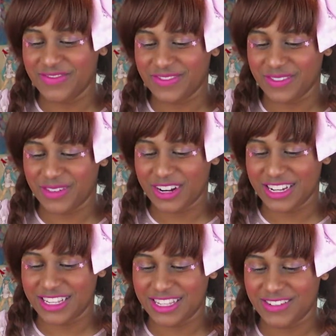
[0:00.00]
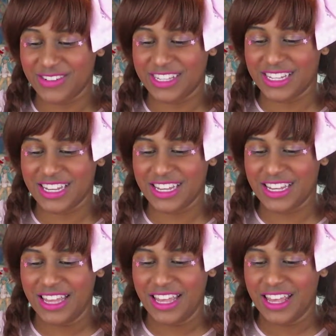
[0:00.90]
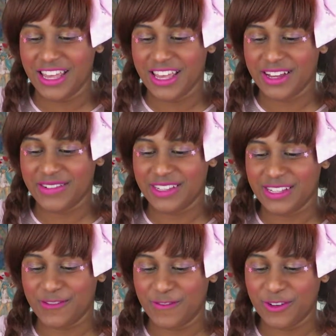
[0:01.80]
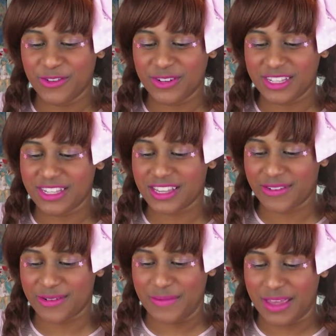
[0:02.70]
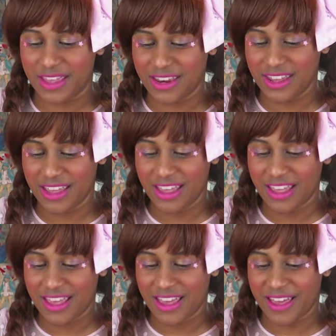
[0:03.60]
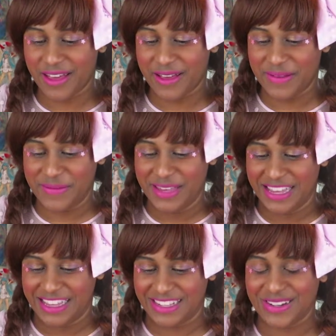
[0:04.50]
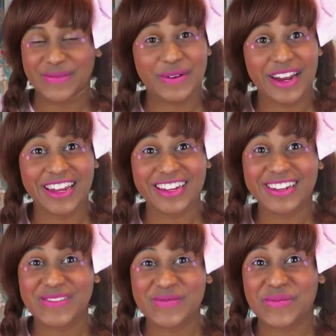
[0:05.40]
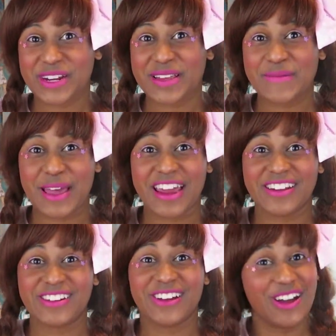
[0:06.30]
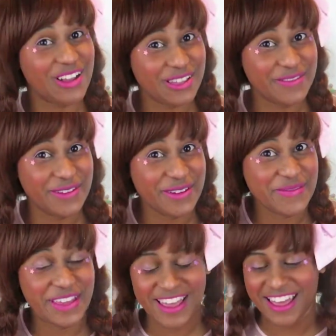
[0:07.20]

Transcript: we're gonna we see we see a few quizzes that were made. Um, so I'm probably gonna do pretty bad on all of them,